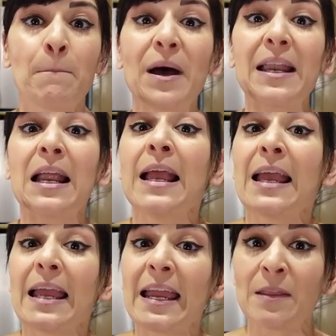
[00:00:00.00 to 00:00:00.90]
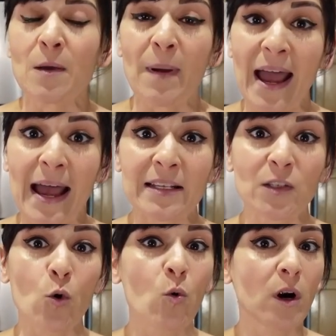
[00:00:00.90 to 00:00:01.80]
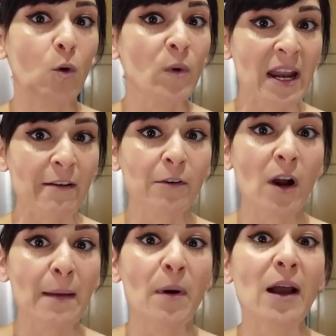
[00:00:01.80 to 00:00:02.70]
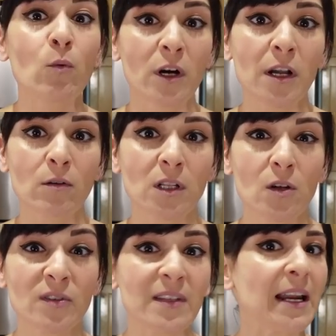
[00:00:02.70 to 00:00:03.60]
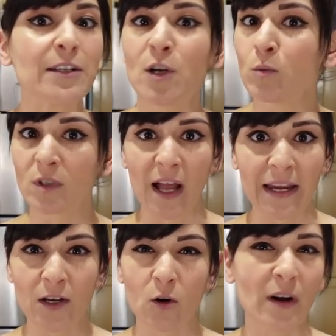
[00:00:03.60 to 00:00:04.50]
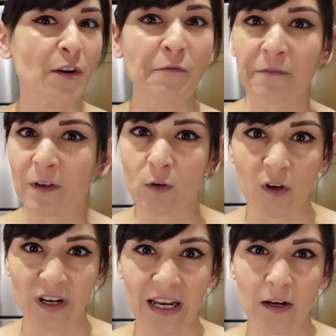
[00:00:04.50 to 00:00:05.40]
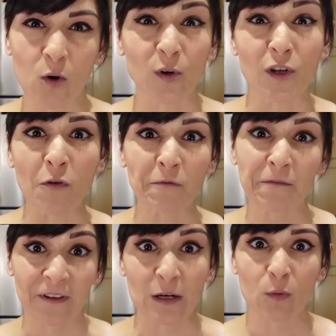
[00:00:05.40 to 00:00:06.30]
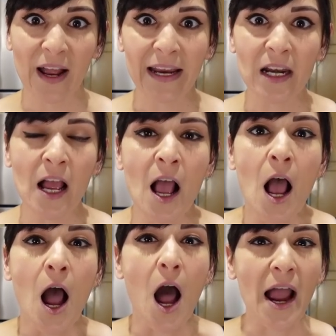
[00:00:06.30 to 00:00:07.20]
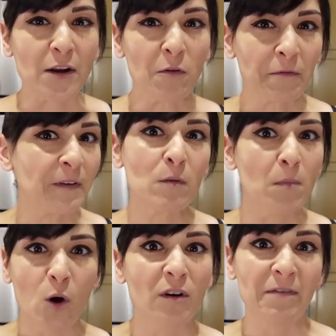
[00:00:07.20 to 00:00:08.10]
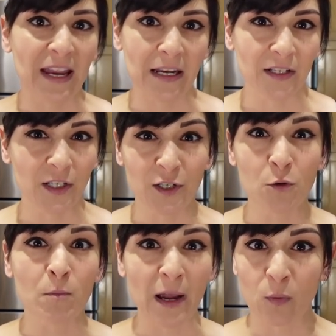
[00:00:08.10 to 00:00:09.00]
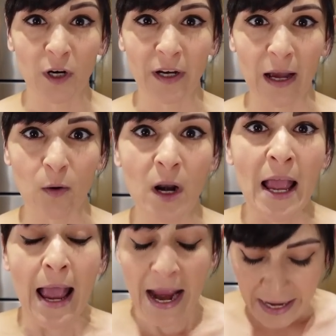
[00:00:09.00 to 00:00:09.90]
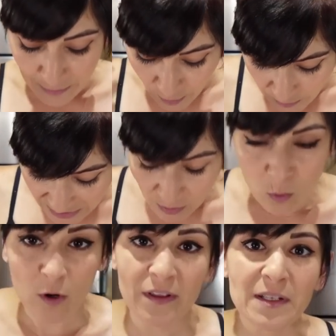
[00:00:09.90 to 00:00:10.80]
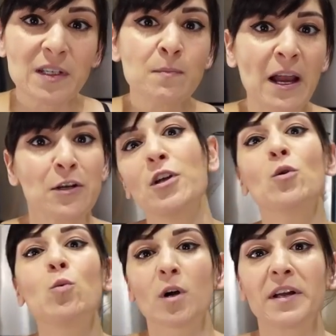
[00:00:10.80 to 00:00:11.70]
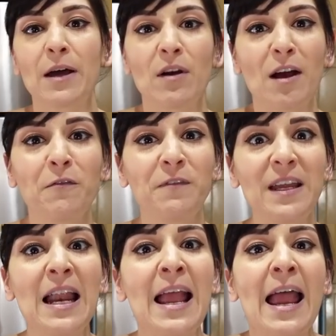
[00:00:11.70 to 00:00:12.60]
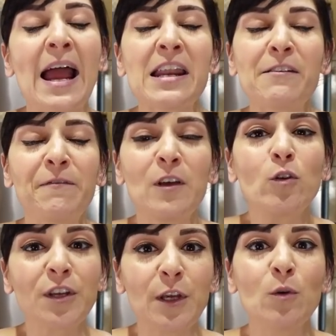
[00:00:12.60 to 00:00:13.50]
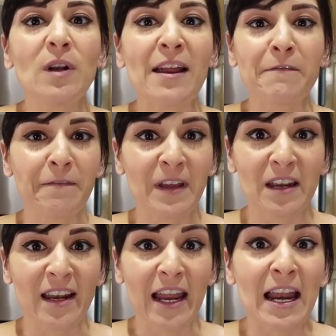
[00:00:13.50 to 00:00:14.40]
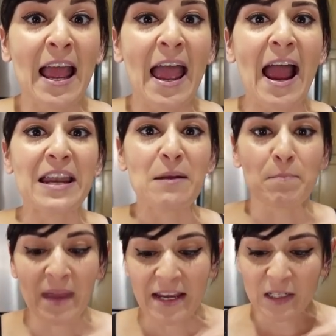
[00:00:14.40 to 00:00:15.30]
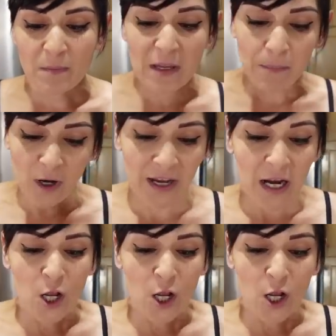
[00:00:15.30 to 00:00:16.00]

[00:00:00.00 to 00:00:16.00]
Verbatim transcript: but in the past or whenever I buy workout clothes that I don't like or I don't feel good in or don't fit right, I don't feel motivated to do my workout. And I purposely wore this as my new workout outfit and I feel cute and fit in it. And it makes me put